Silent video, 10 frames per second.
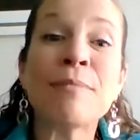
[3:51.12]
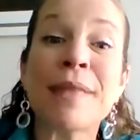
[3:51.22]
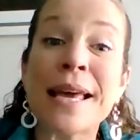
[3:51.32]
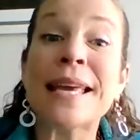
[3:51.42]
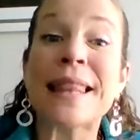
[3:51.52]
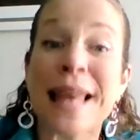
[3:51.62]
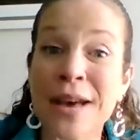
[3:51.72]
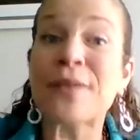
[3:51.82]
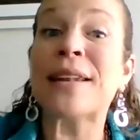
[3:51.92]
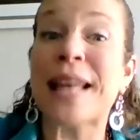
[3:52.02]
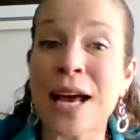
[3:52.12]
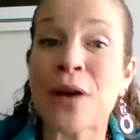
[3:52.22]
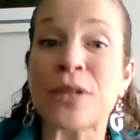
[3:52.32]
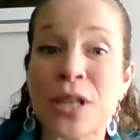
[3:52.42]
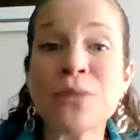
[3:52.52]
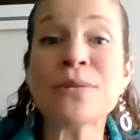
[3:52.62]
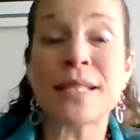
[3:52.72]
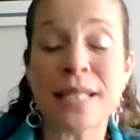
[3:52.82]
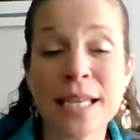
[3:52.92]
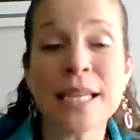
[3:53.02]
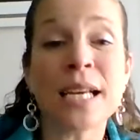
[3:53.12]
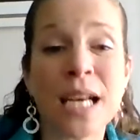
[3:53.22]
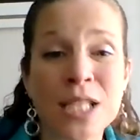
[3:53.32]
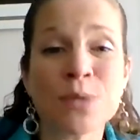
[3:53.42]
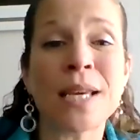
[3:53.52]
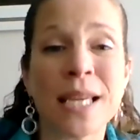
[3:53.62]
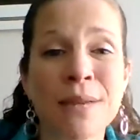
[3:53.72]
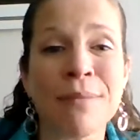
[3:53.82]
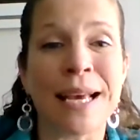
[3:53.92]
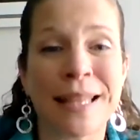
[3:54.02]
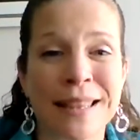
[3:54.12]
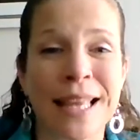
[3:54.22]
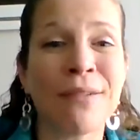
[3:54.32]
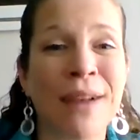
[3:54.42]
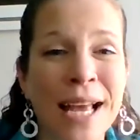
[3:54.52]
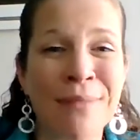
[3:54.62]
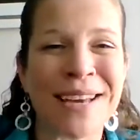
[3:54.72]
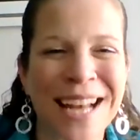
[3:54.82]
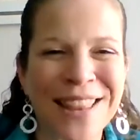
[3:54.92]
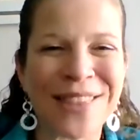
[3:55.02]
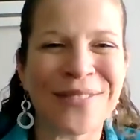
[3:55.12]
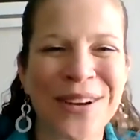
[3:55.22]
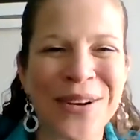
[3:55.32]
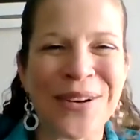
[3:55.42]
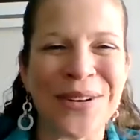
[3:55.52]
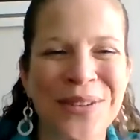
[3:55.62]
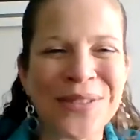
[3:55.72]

Play loud, loud. You see, guys, we met that rabbit on the road.